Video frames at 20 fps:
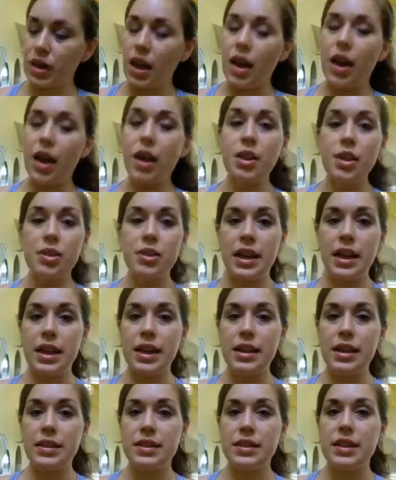Other
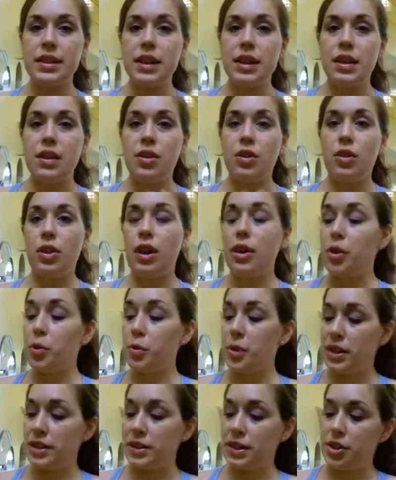days, or other
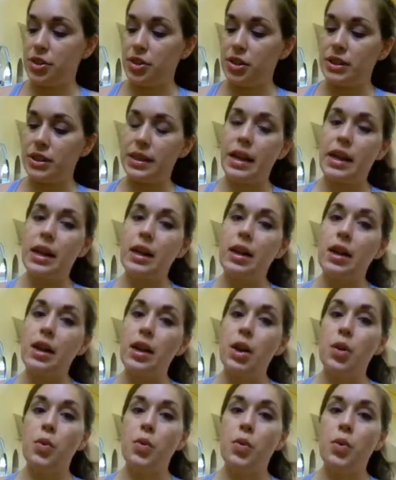weeks I should say,
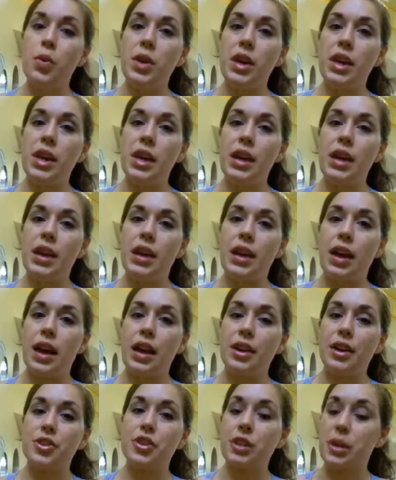we
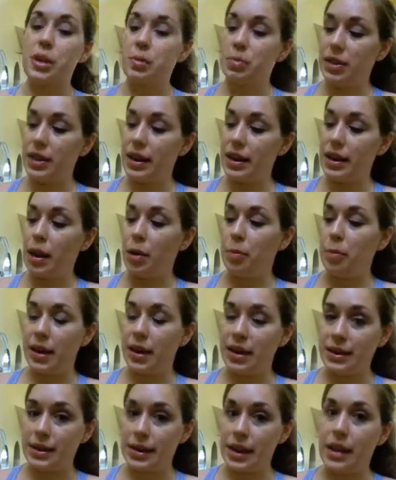actually plan it out
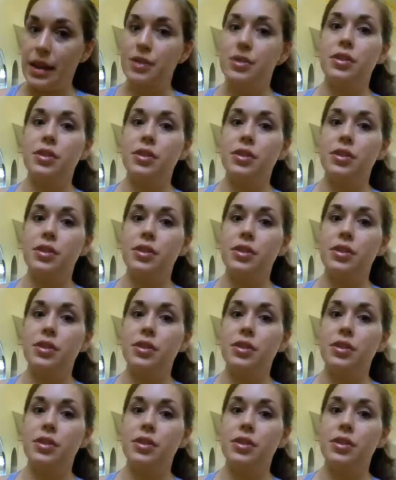by day.